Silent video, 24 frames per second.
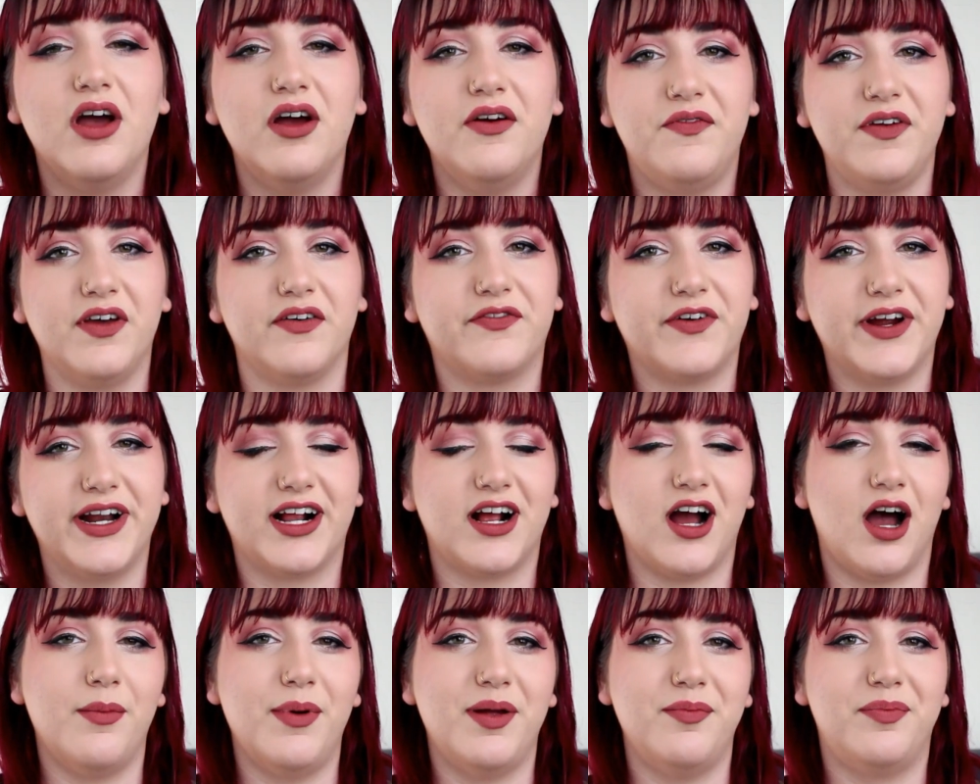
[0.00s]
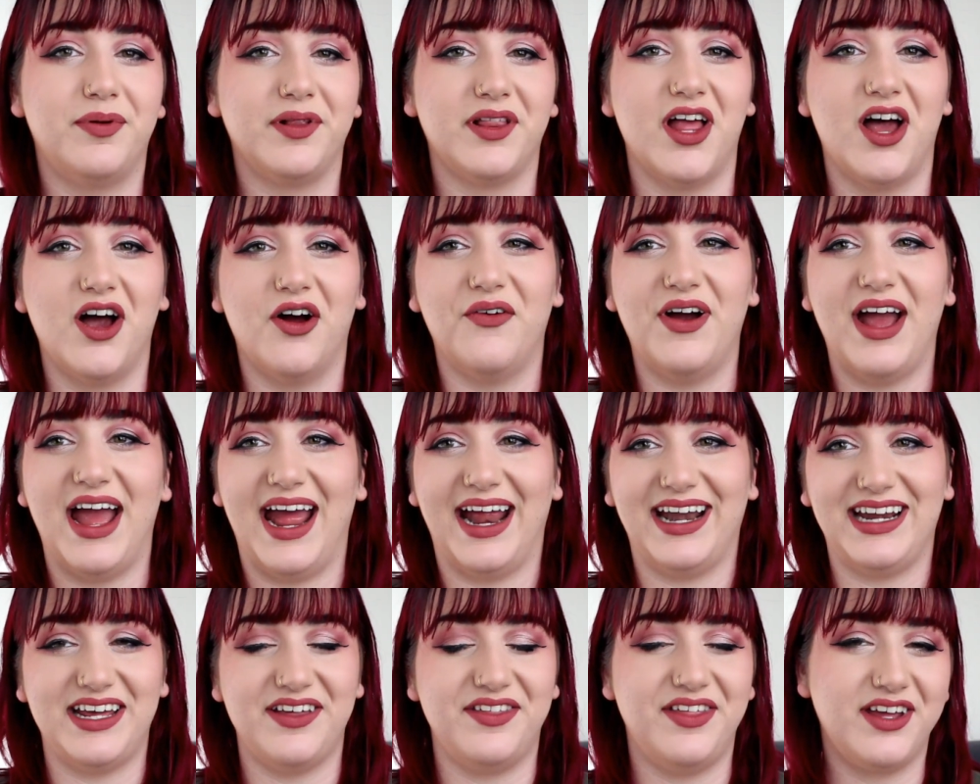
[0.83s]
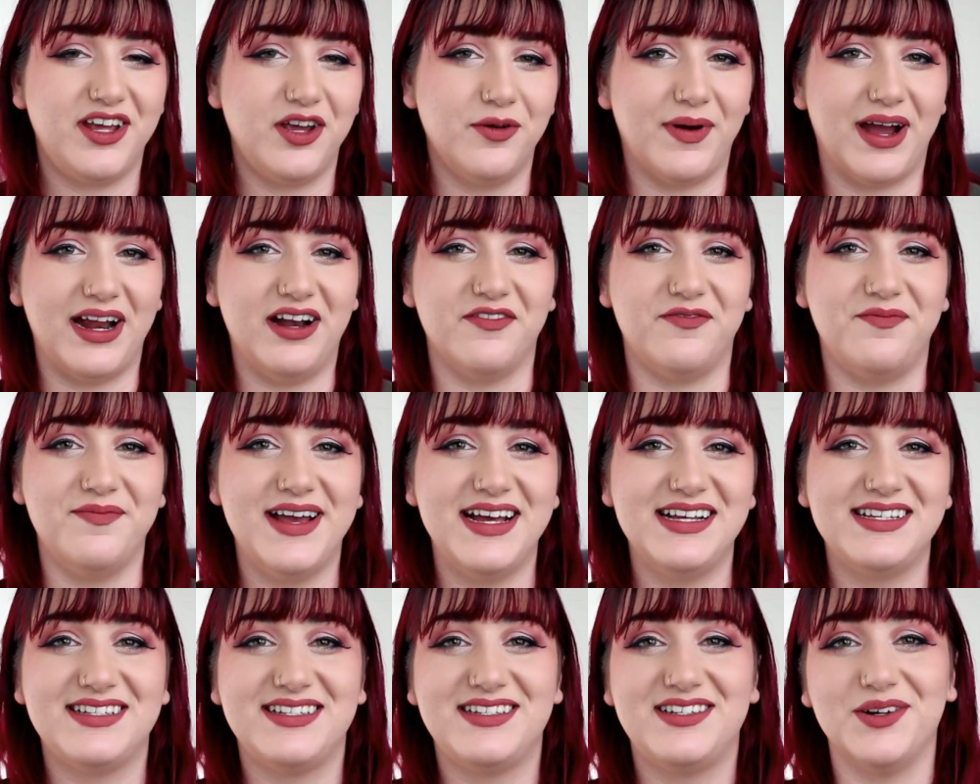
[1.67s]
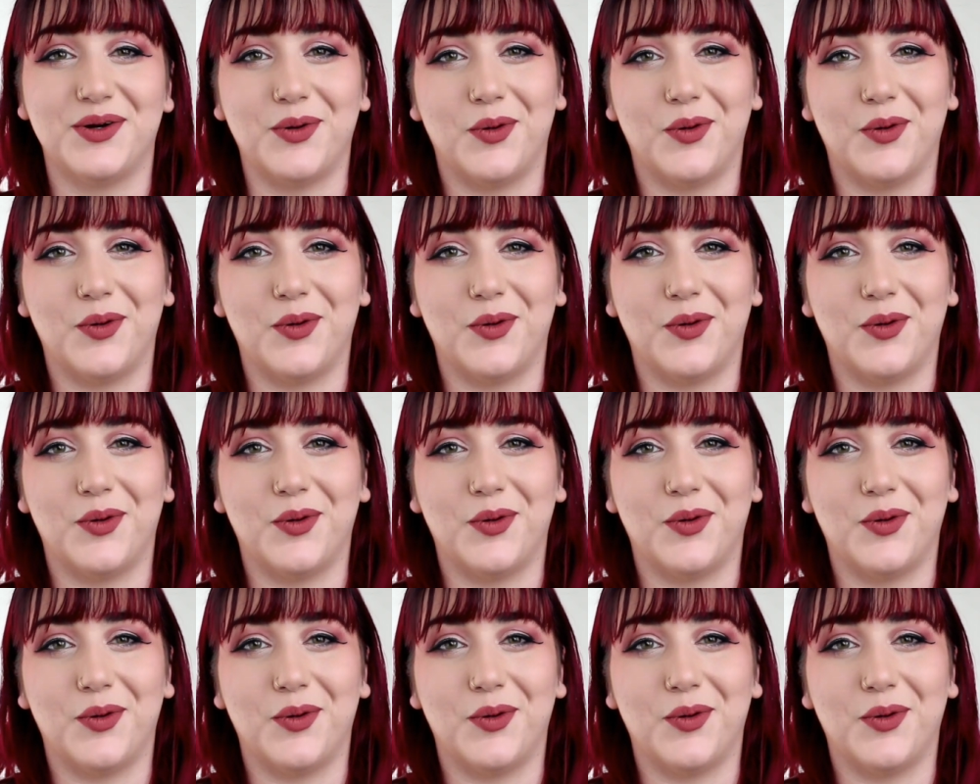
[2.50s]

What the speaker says: Feel free to comment below anything you might have missed,